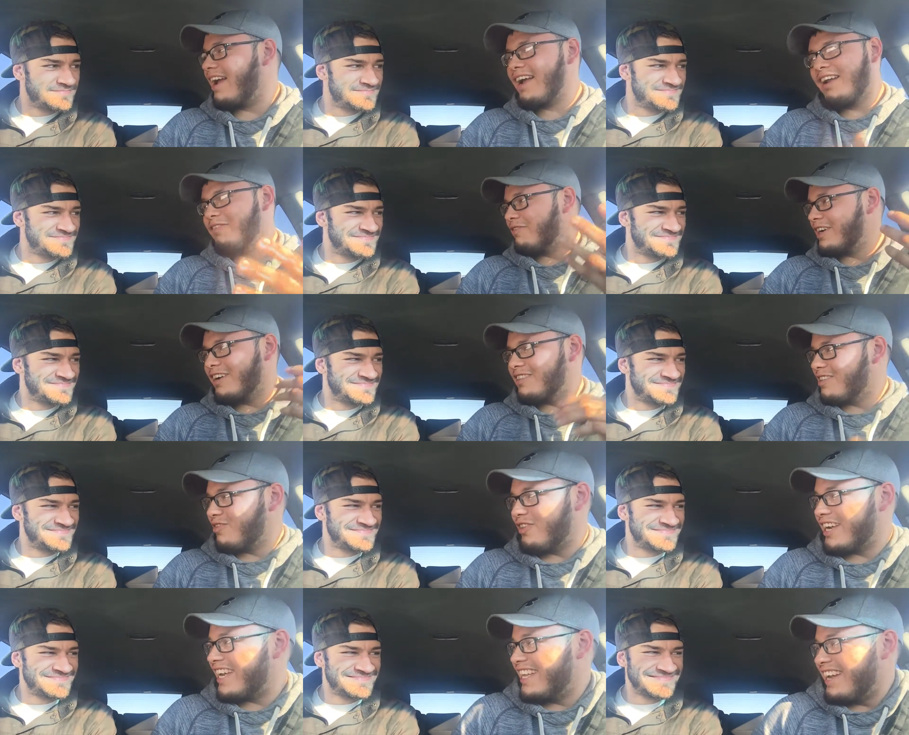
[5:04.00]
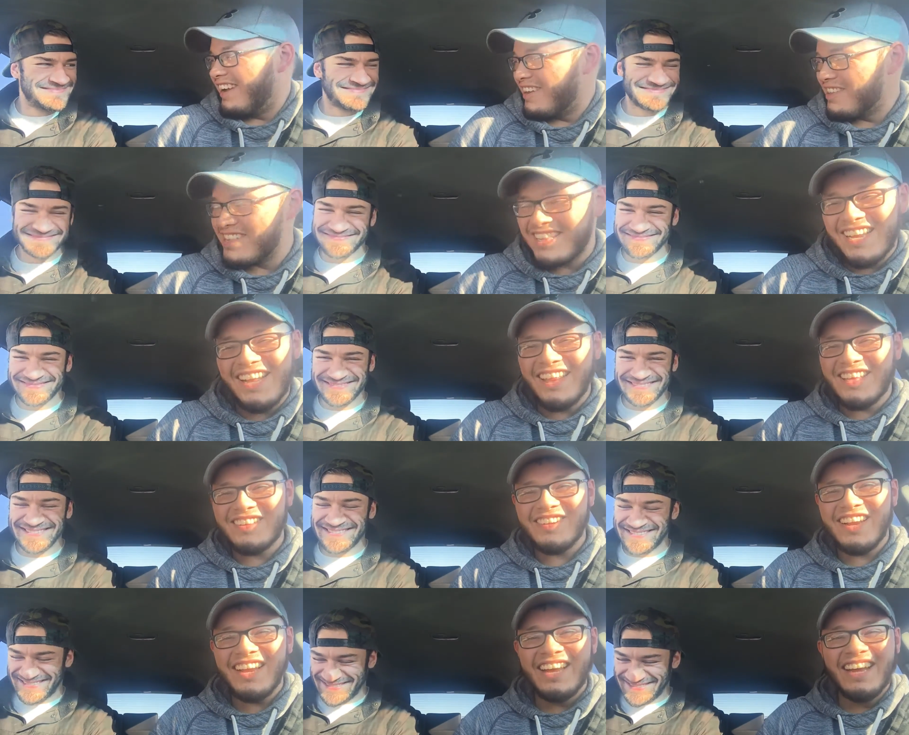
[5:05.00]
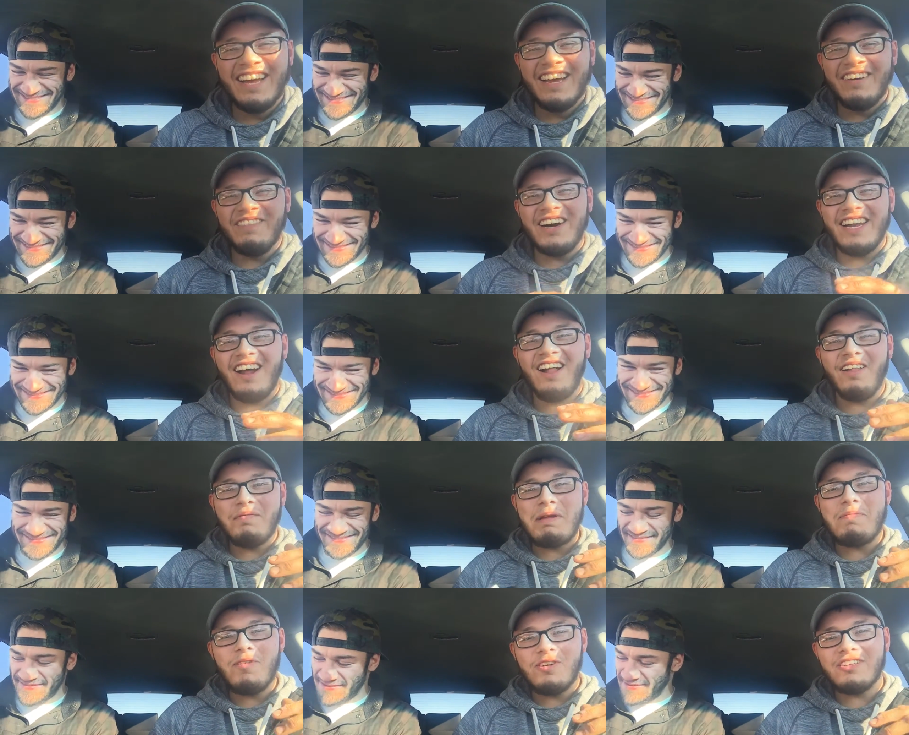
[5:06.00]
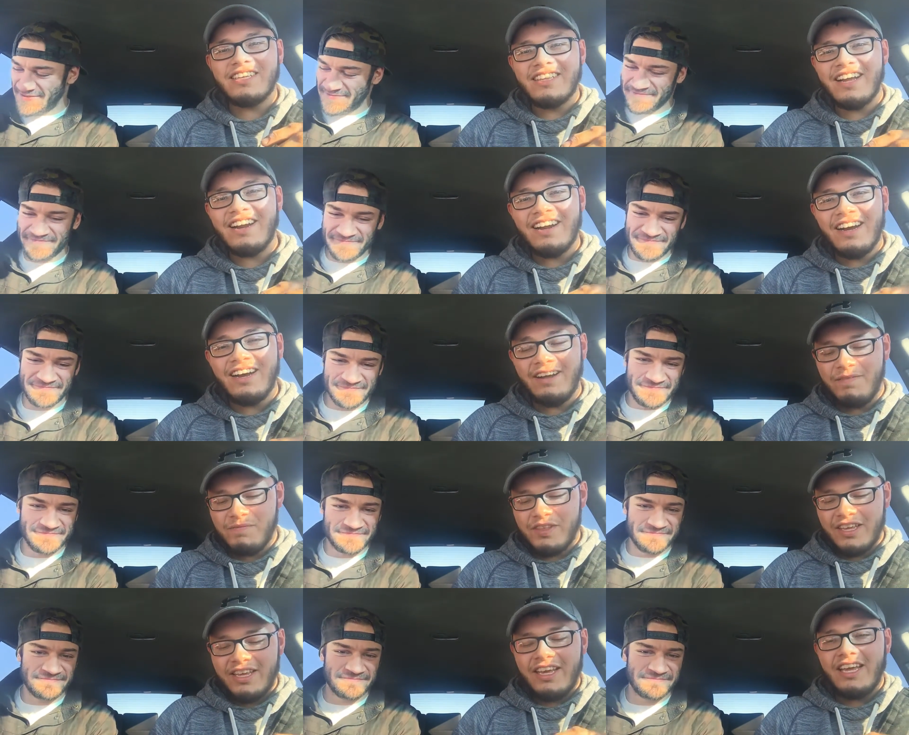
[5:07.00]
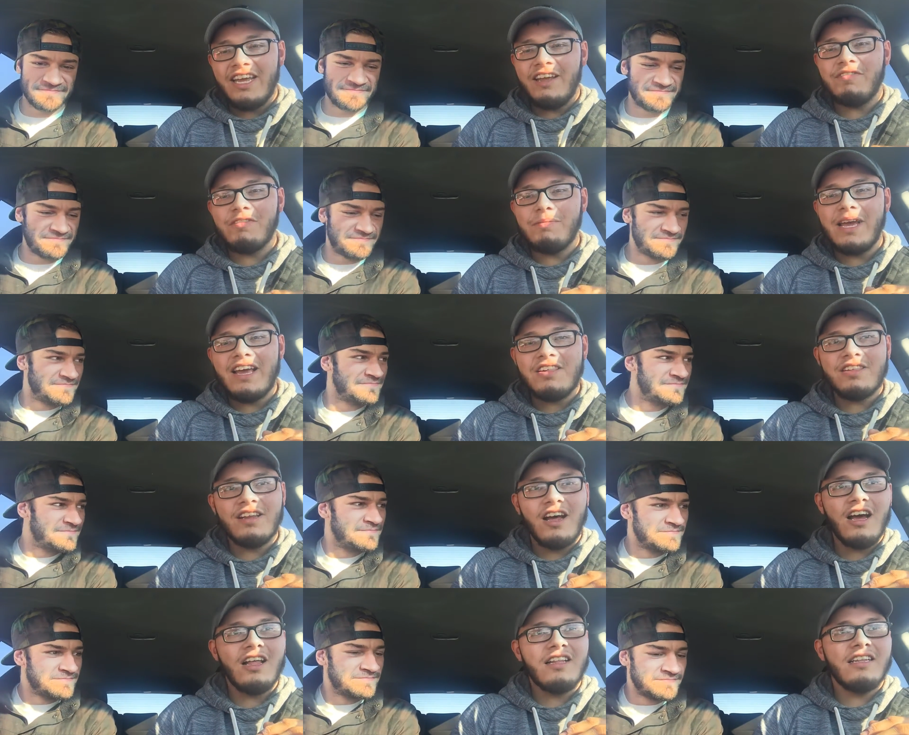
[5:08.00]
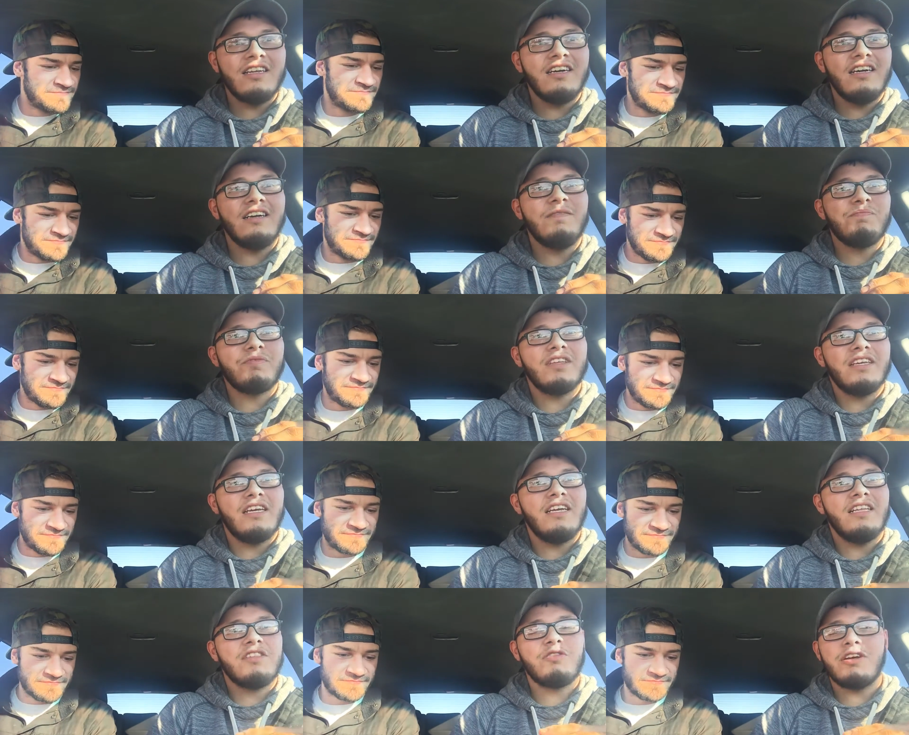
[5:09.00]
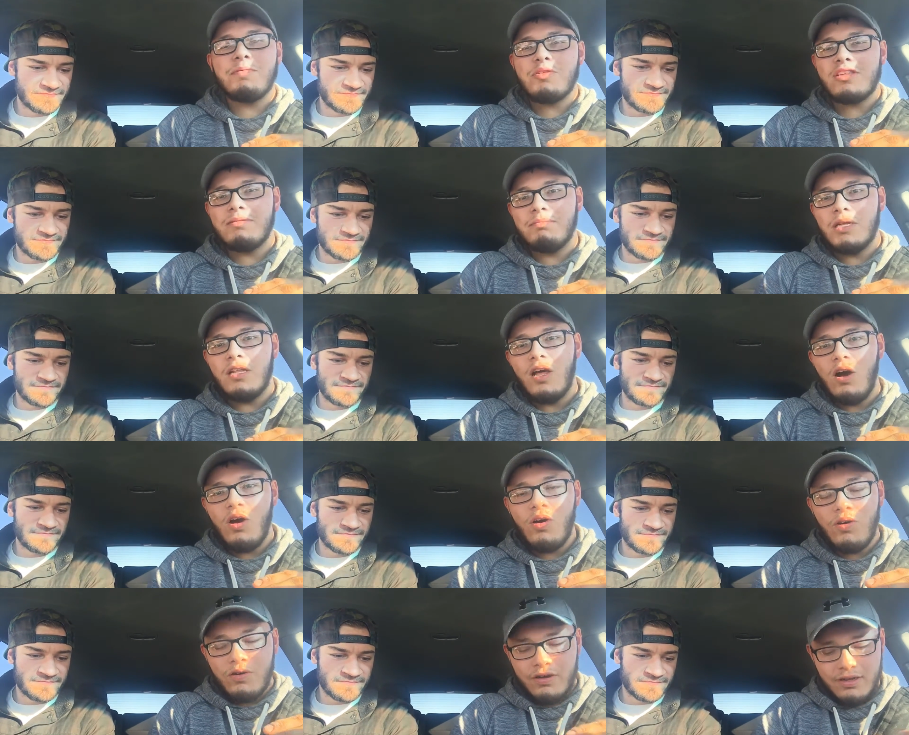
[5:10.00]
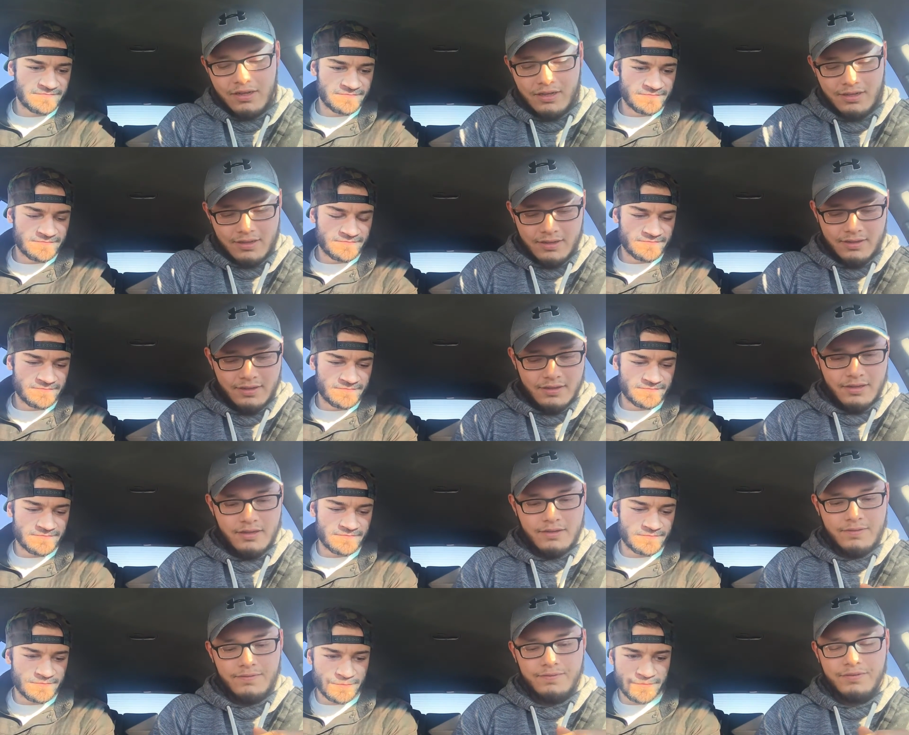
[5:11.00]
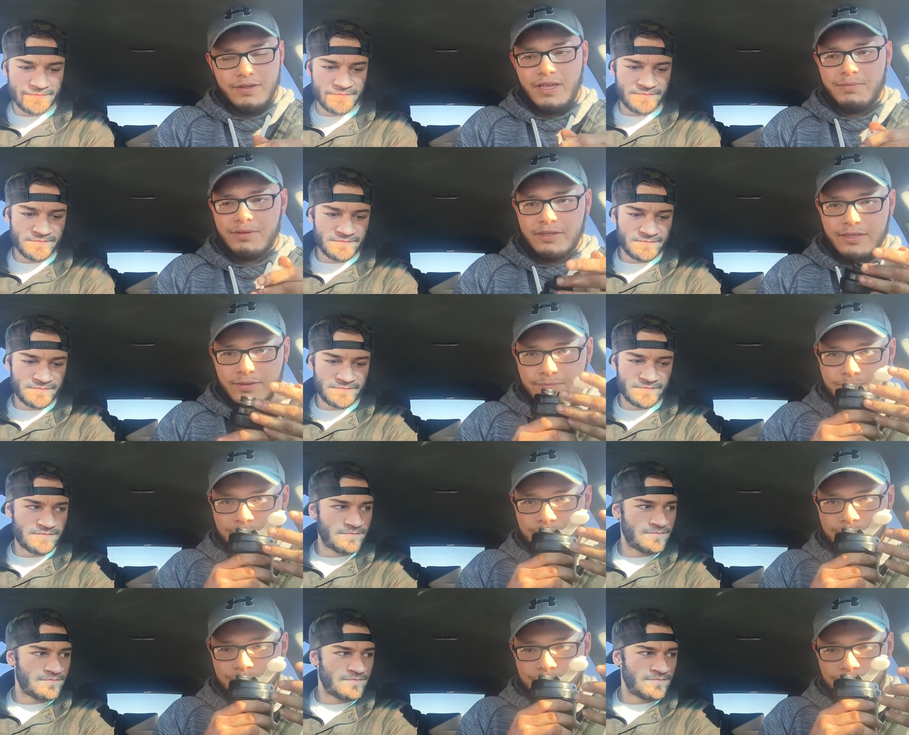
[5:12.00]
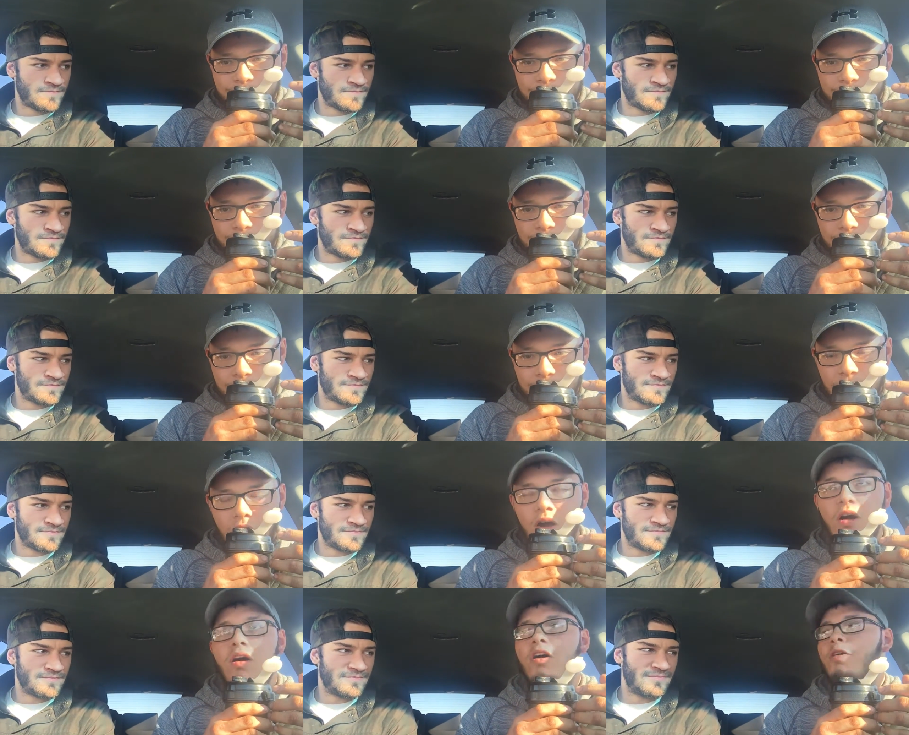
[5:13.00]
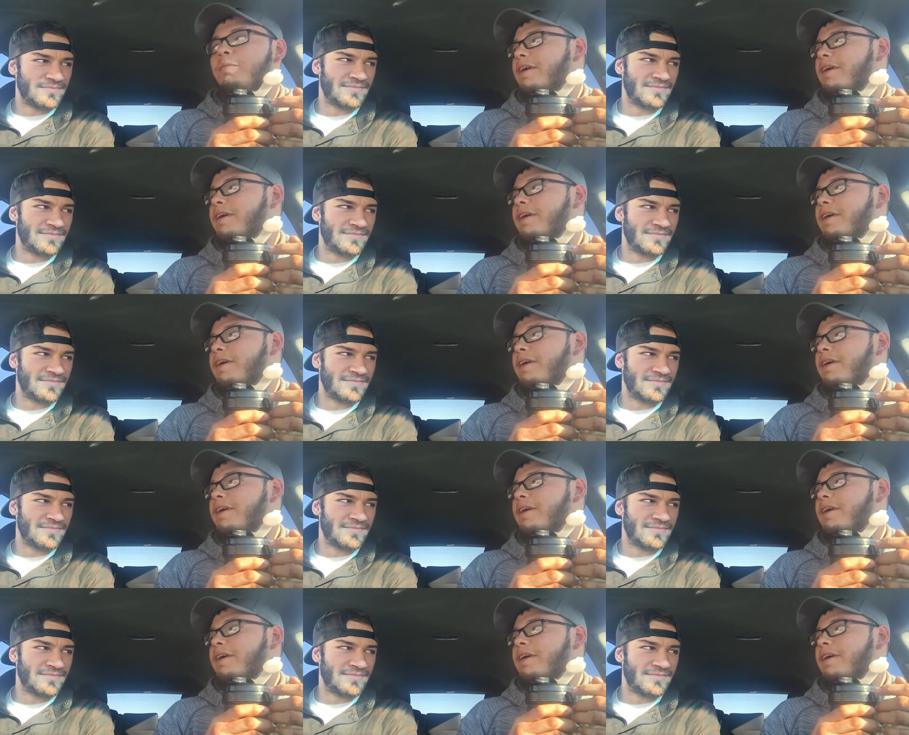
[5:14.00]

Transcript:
Speaker 1: gotta figure out this fucking how to say this right, but I'll be posting their information on the inscription below. Wait, let me see. Oh